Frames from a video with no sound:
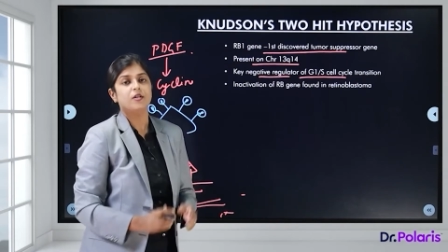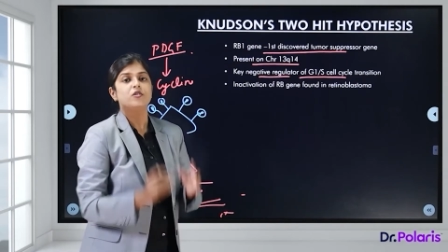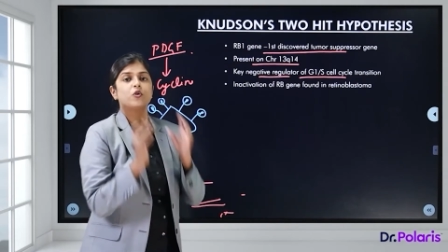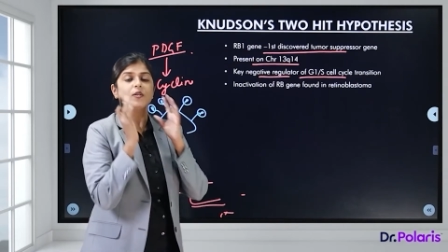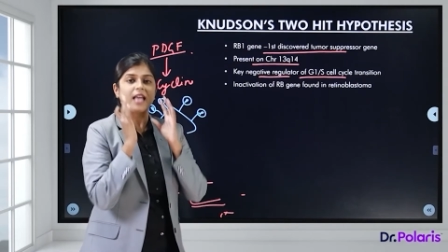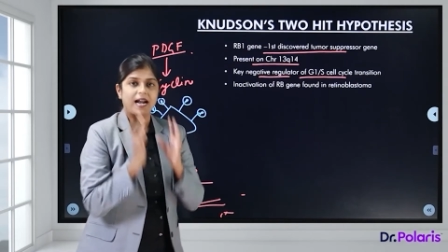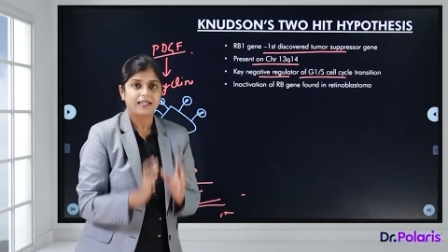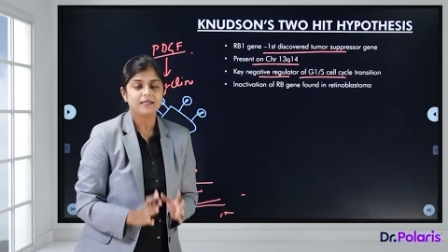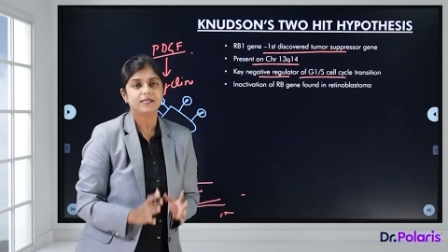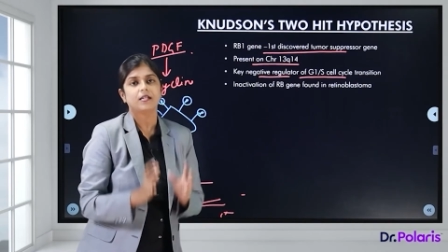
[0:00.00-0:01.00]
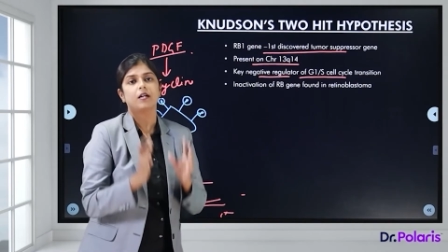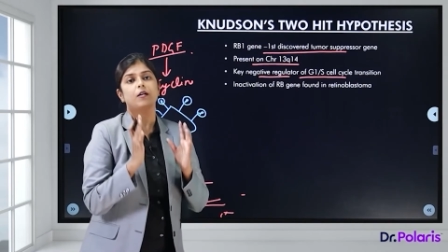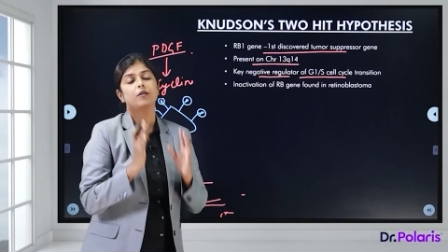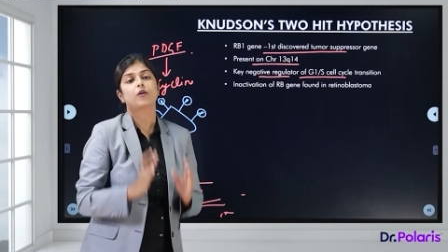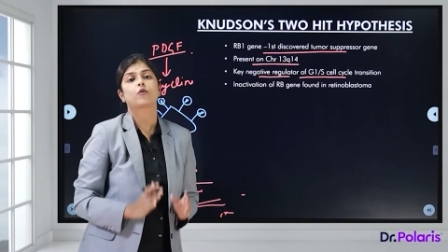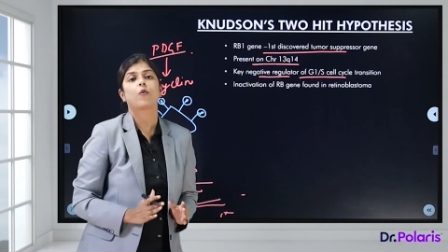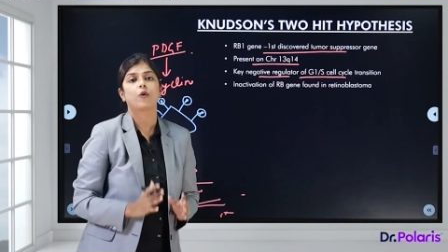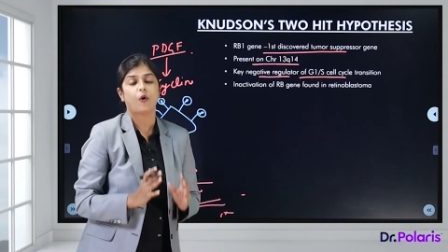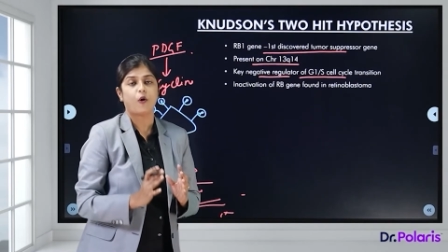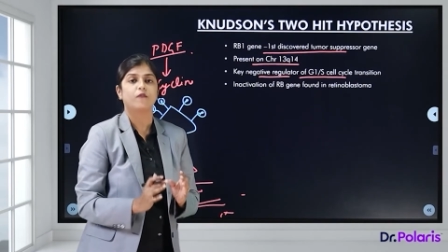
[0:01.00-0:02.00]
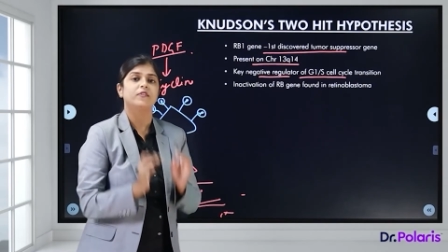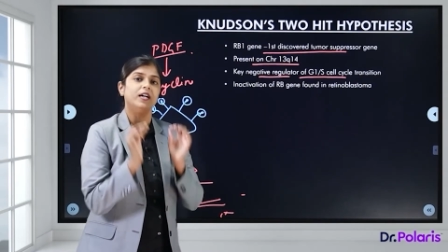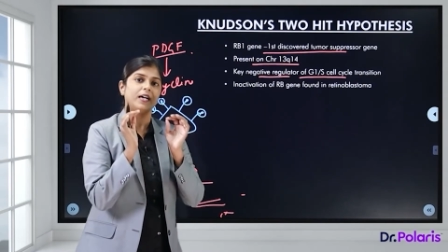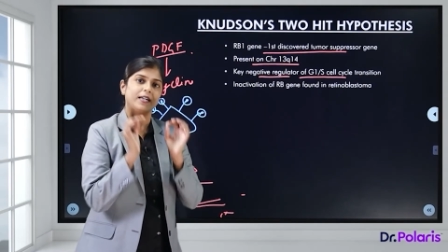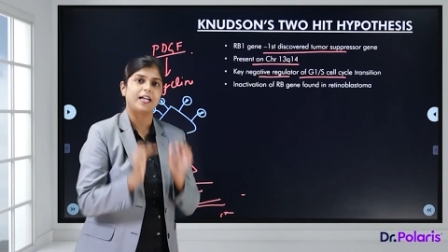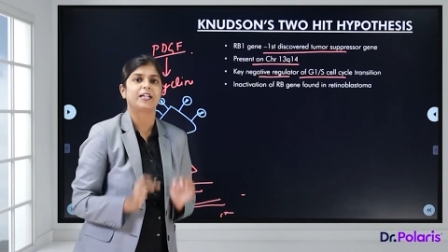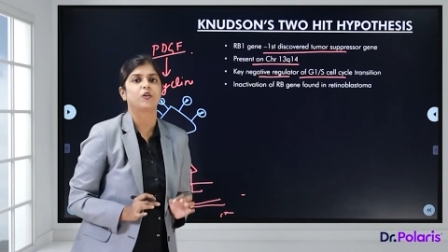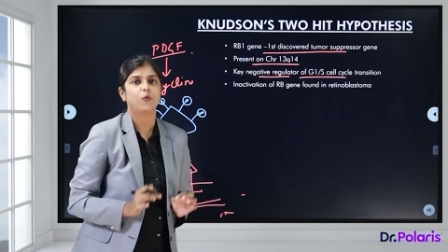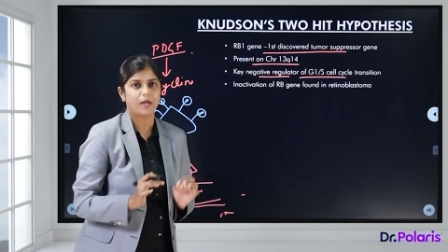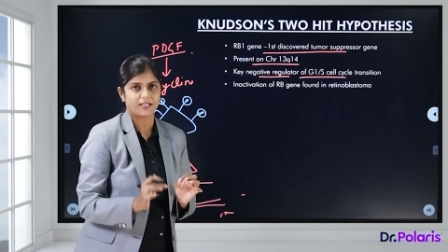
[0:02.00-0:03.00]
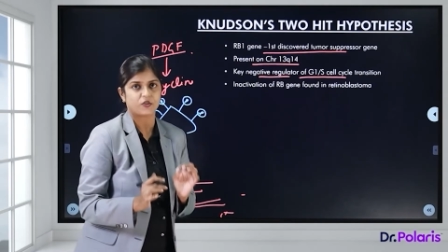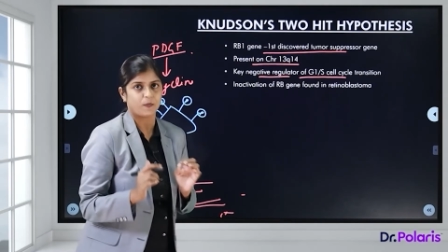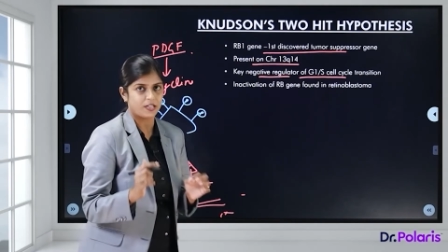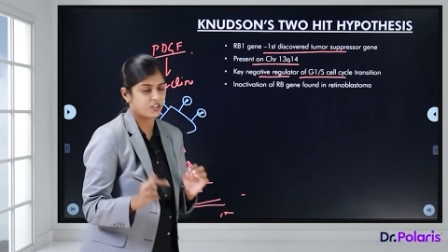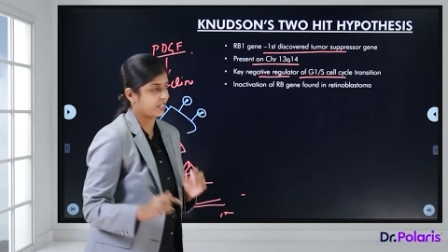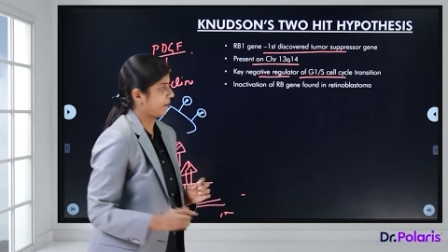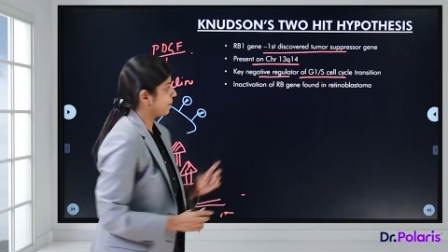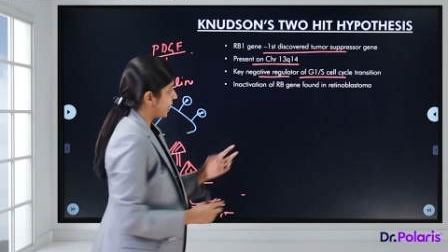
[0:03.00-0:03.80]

So that is the role of the retinoblastoma gene.